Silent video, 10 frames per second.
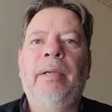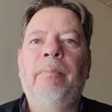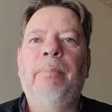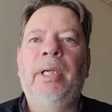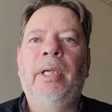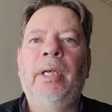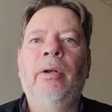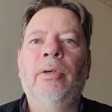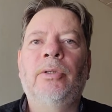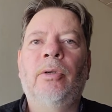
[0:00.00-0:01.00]

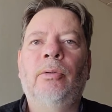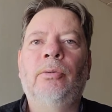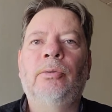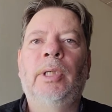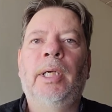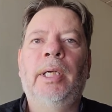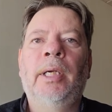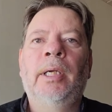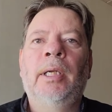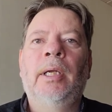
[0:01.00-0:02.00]
beginners, so to say,
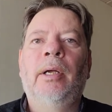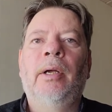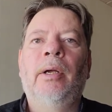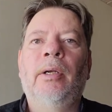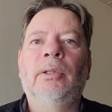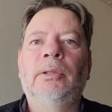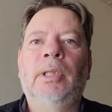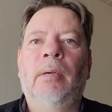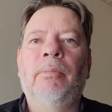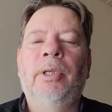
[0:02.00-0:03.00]

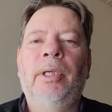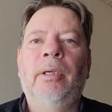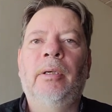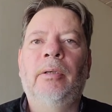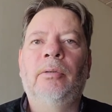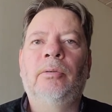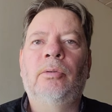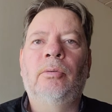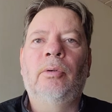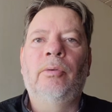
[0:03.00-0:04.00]
something
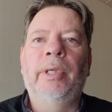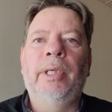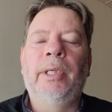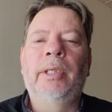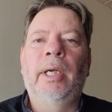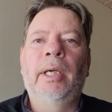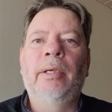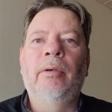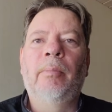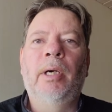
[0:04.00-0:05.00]
to read.
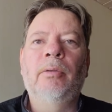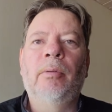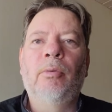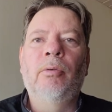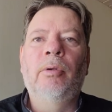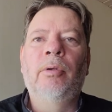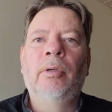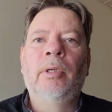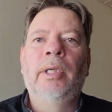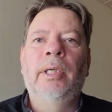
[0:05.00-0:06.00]
And about the book,
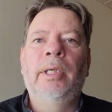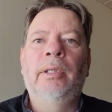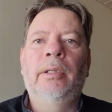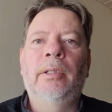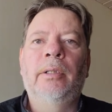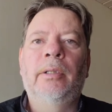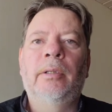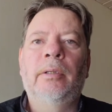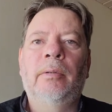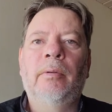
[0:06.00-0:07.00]
it
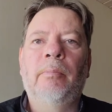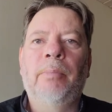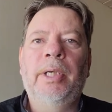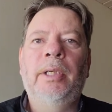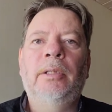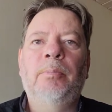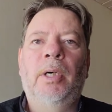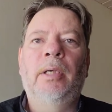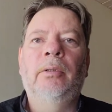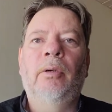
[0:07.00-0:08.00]
brings
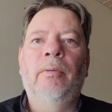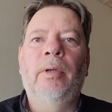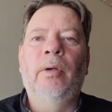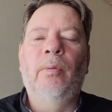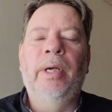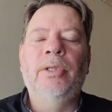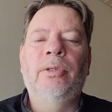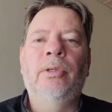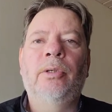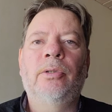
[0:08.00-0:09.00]
part of the
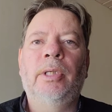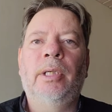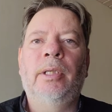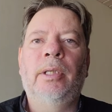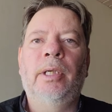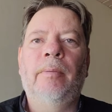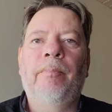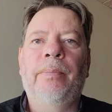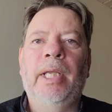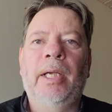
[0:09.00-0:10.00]
questions in
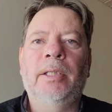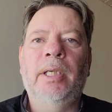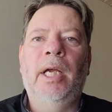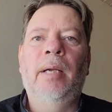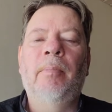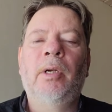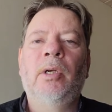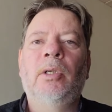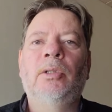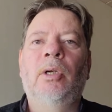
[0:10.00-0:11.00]
the exam,
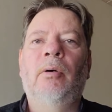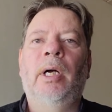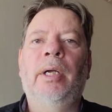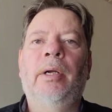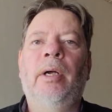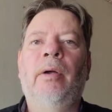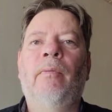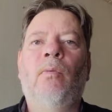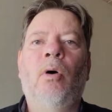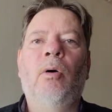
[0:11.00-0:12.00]
so I
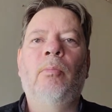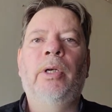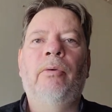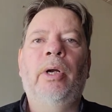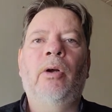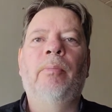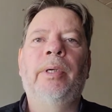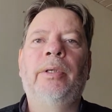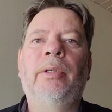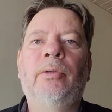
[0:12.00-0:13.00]
warmly
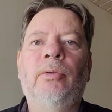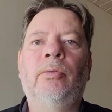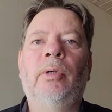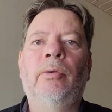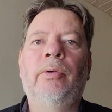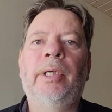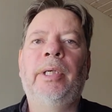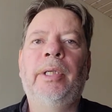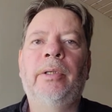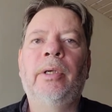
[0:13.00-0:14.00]
recommend to read
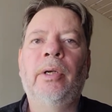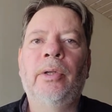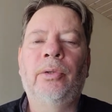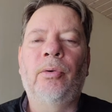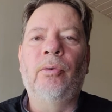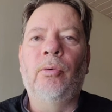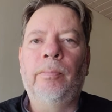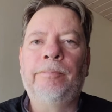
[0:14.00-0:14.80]
it through.